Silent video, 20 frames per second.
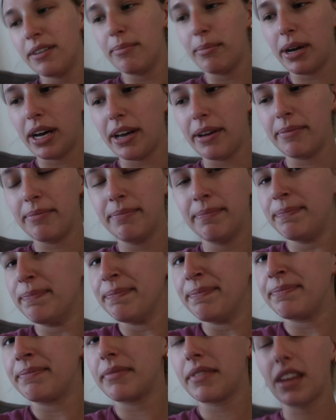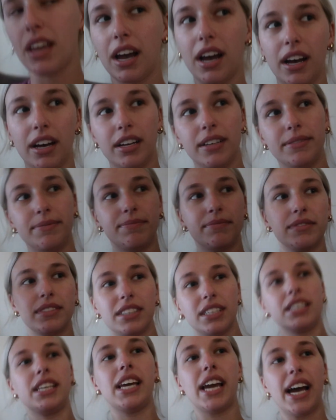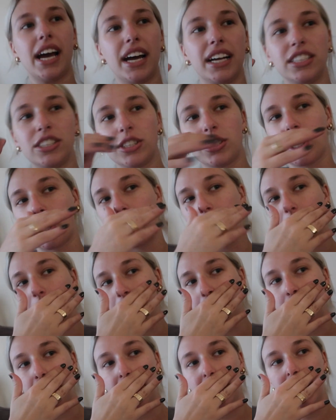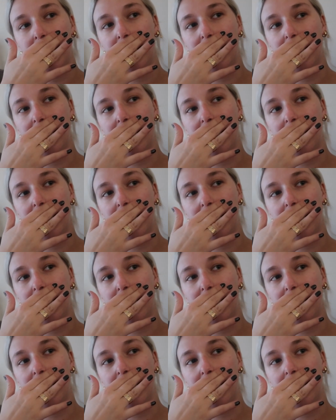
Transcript: But um, yeah, I just thought I would